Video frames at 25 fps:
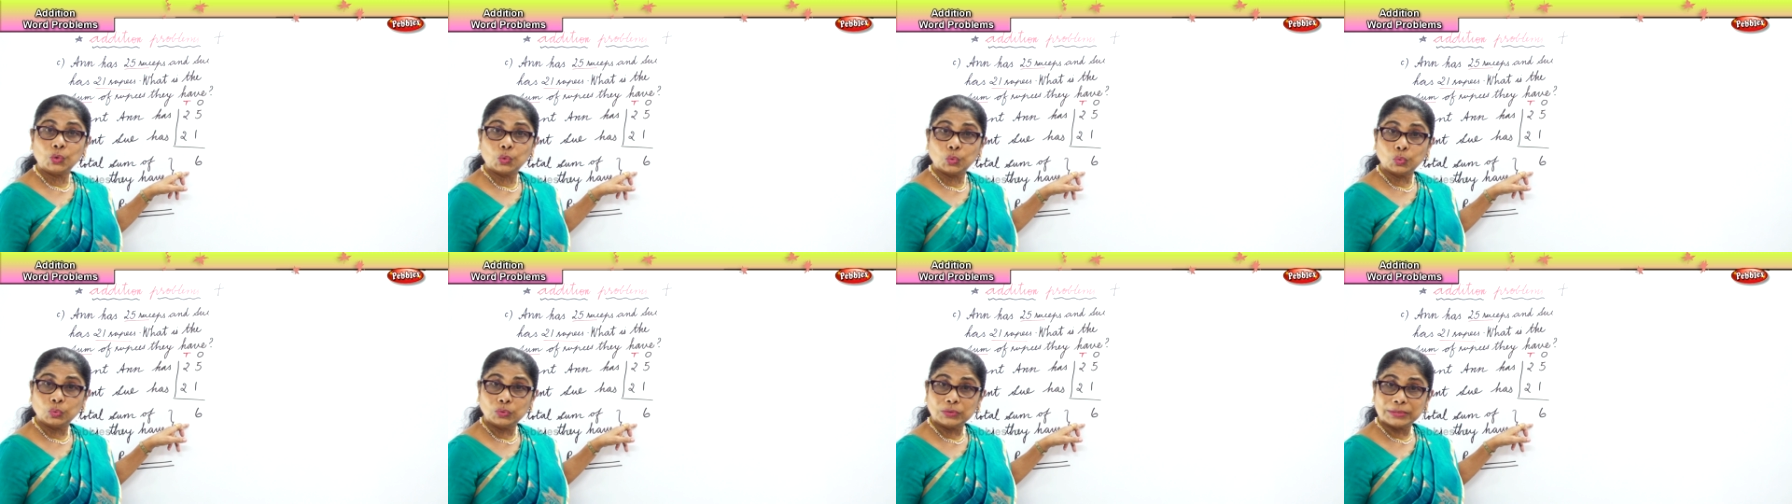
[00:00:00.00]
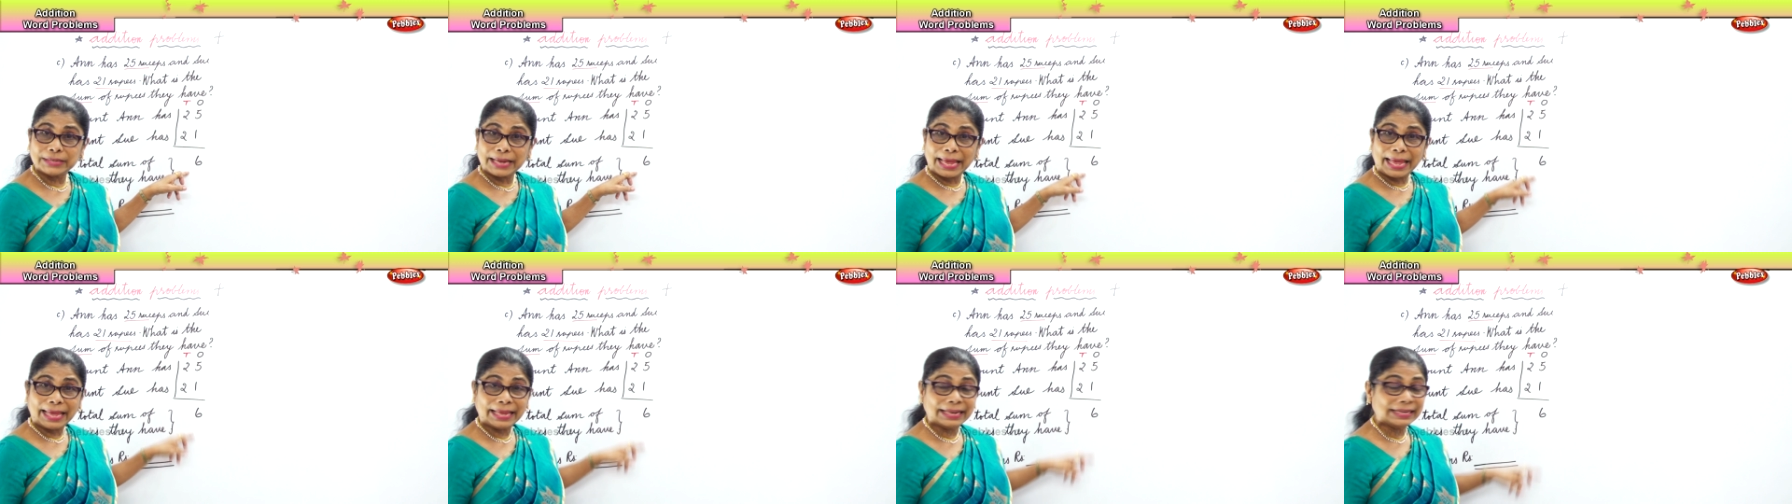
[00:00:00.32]
2
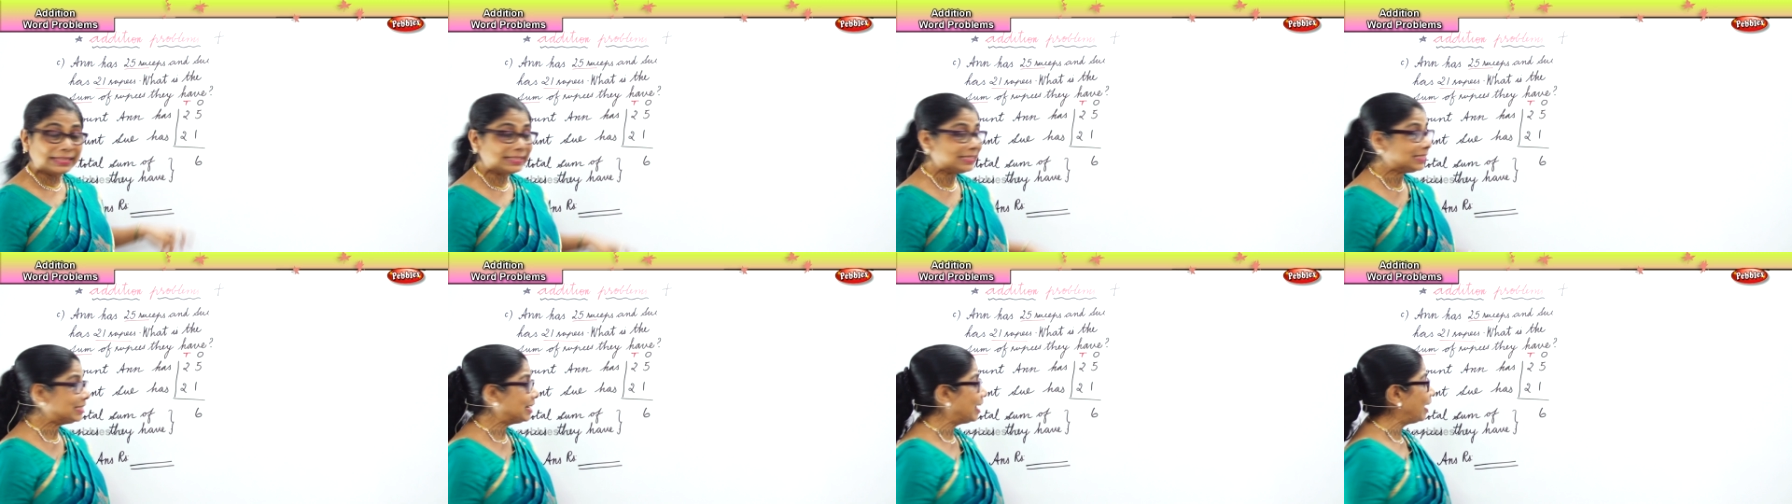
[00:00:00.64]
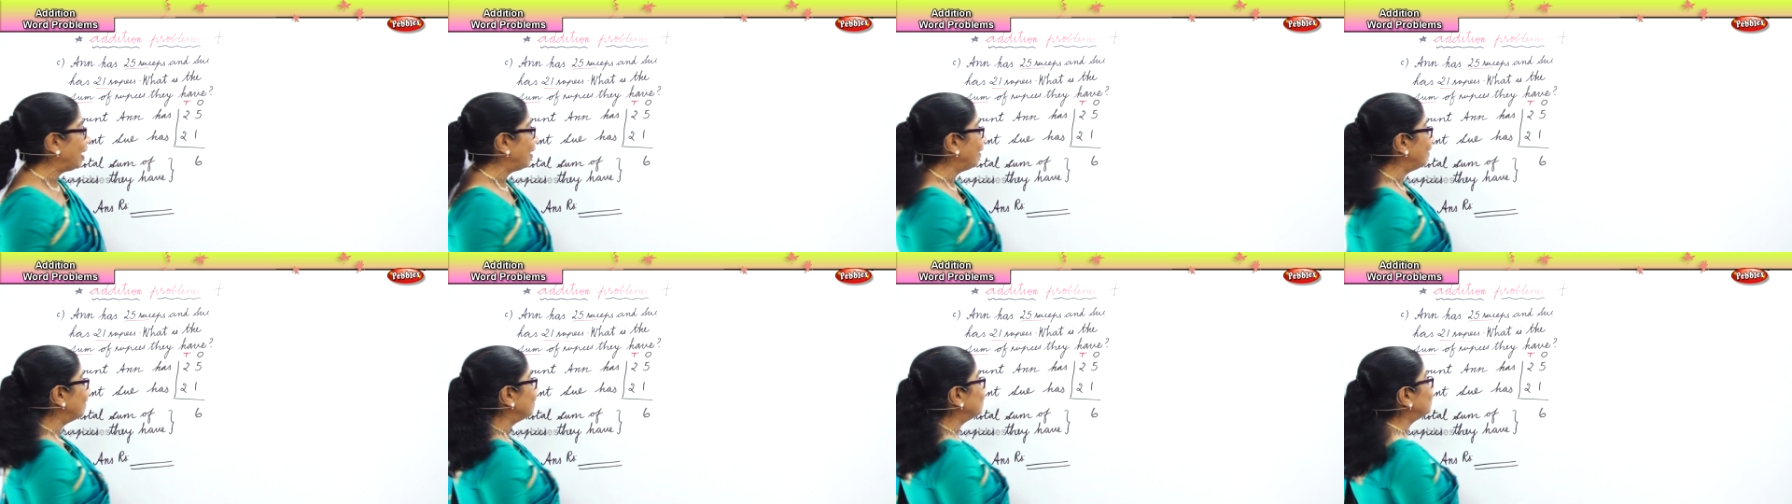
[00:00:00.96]
tens,
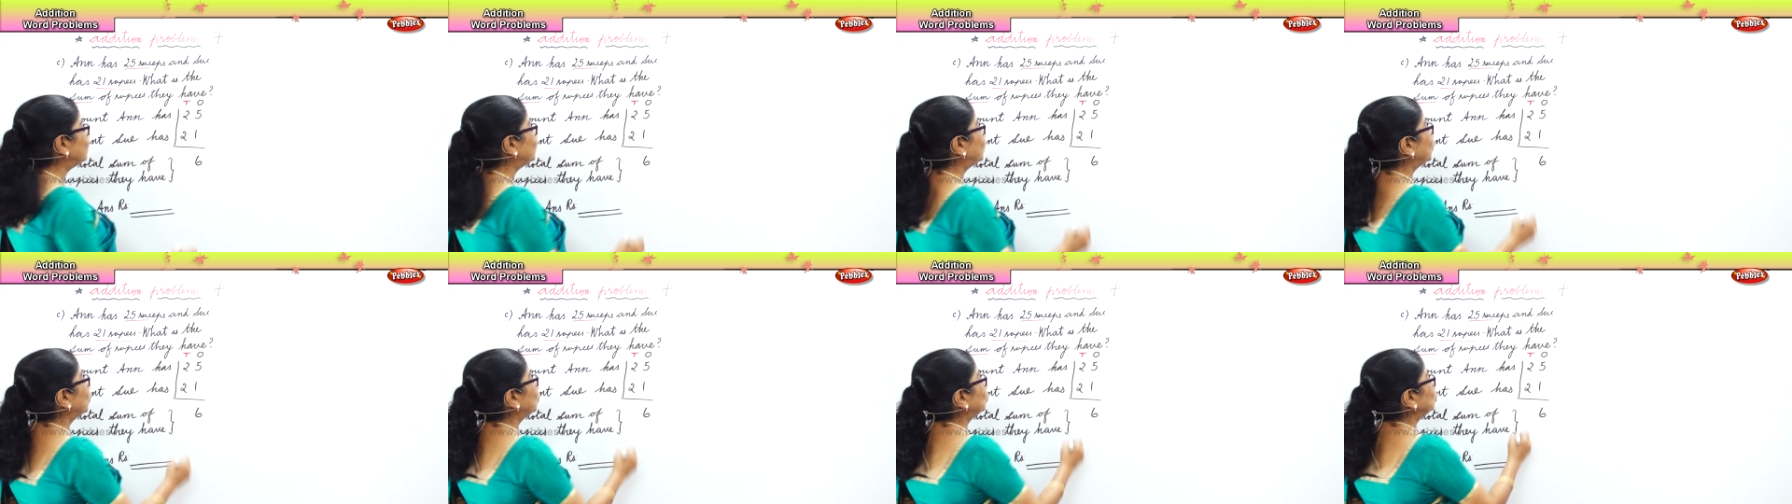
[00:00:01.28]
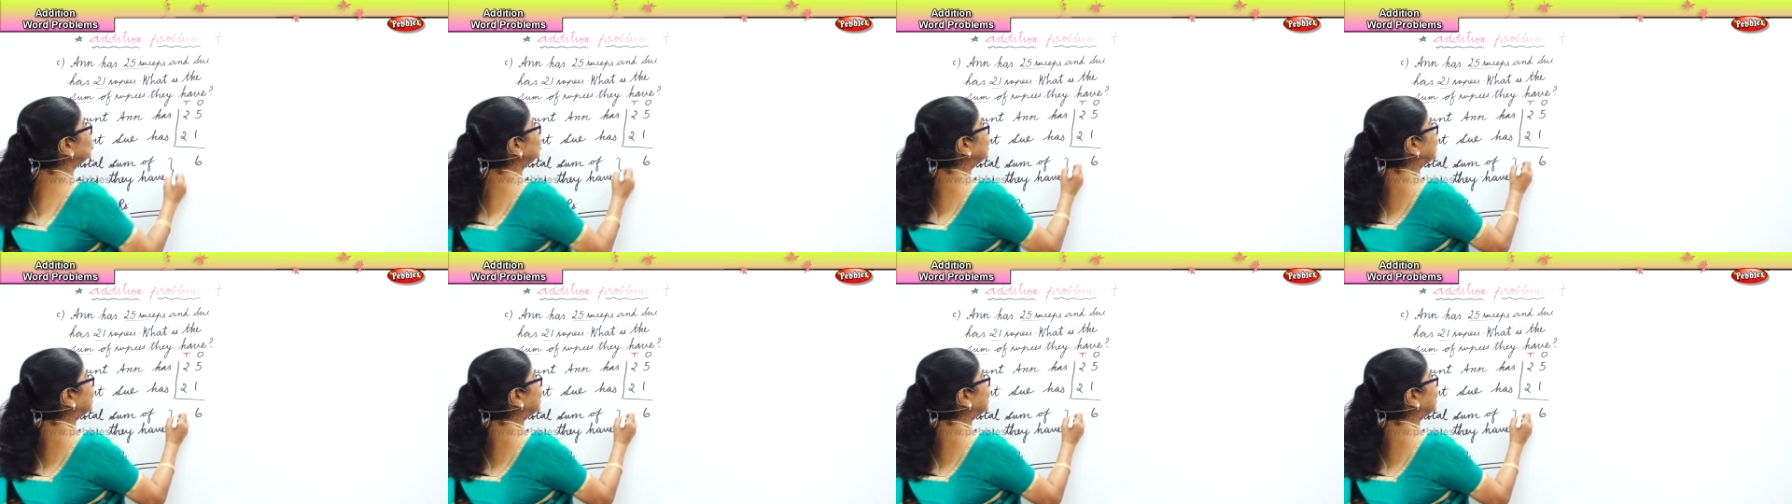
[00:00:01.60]
4